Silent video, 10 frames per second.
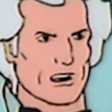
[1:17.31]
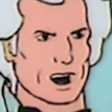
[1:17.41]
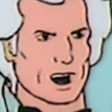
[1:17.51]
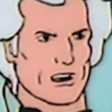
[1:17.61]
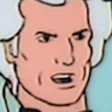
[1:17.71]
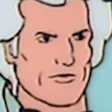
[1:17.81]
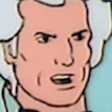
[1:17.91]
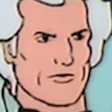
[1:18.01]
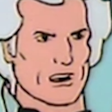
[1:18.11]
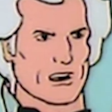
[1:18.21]
gotten away
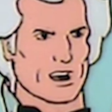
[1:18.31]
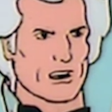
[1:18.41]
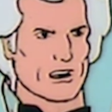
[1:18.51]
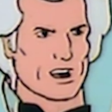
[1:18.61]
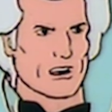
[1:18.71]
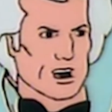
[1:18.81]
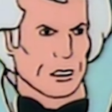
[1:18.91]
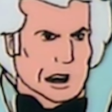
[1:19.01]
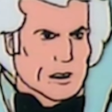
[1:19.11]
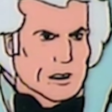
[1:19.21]
with it if it
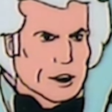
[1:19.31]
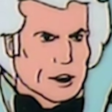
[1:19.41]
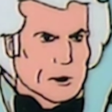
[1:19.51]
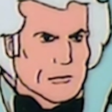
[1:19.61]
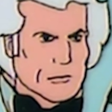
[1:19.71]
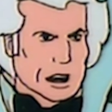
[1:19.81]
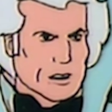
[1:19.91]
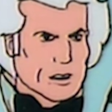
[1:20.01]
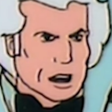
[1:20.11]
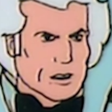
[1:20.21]
wasn't for you
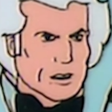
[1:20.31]
meddling